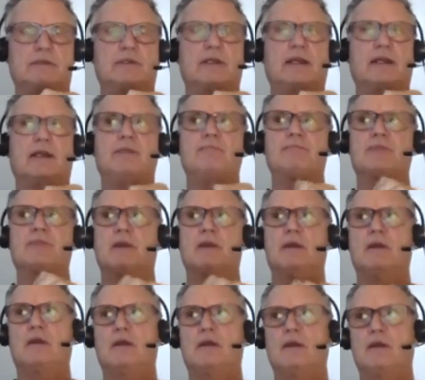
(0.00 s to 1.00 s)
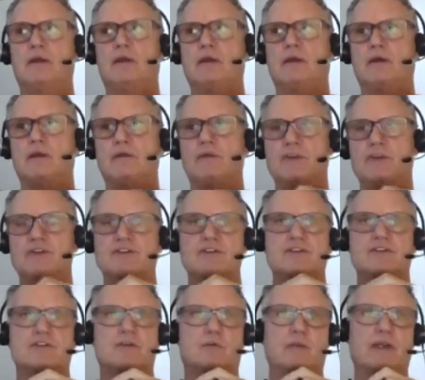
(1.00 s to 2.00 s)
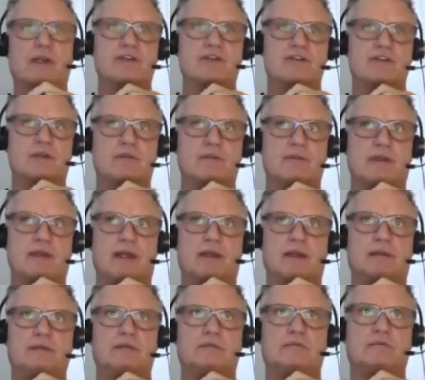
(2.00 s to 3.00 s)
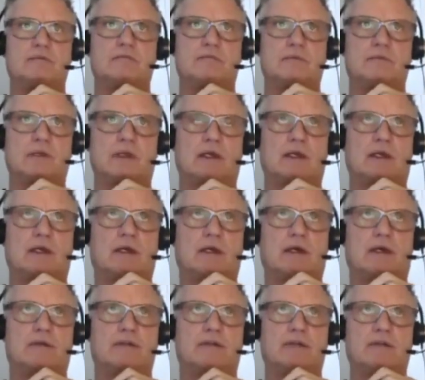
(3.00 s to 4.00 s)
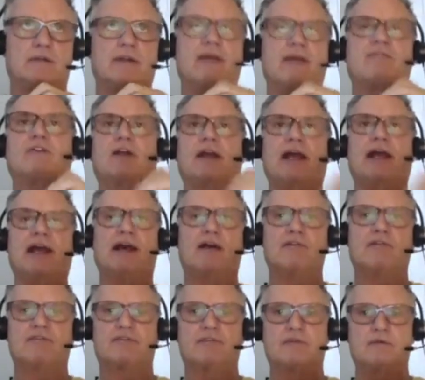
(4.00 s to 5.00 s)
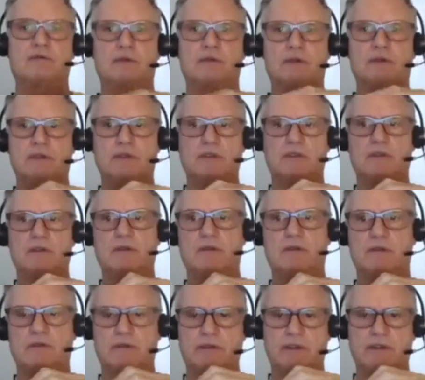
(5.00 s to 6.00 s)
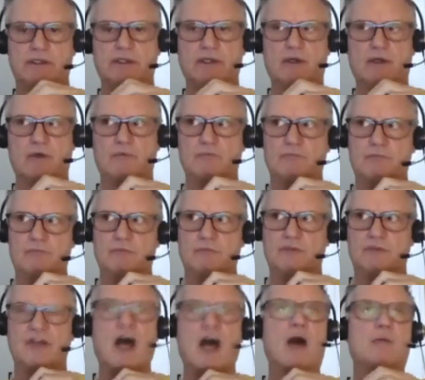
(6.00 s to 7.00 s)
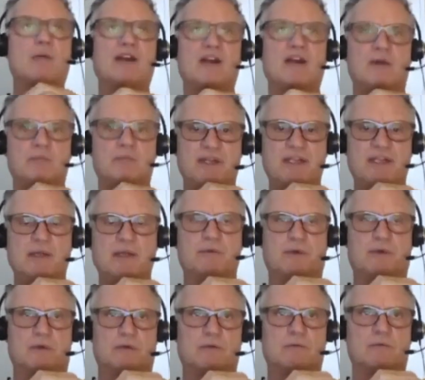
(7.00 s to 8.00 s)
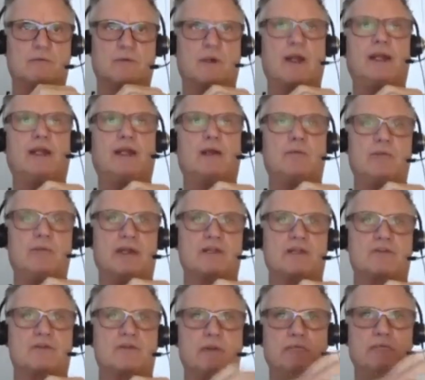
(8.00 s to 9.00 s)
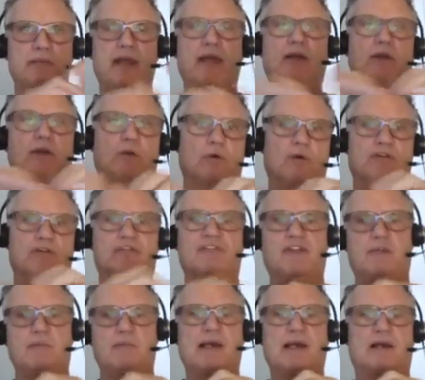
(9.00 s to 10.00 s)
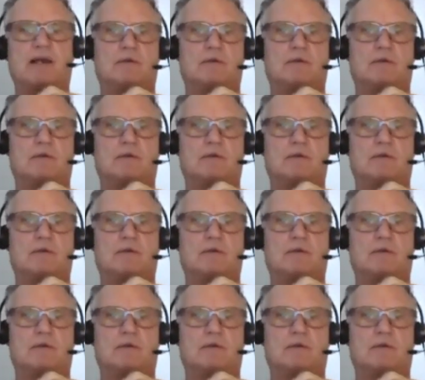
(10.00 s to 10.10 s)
okay? This is the reason that uh, you never have, you know, dominant people running a ministry, male or a female,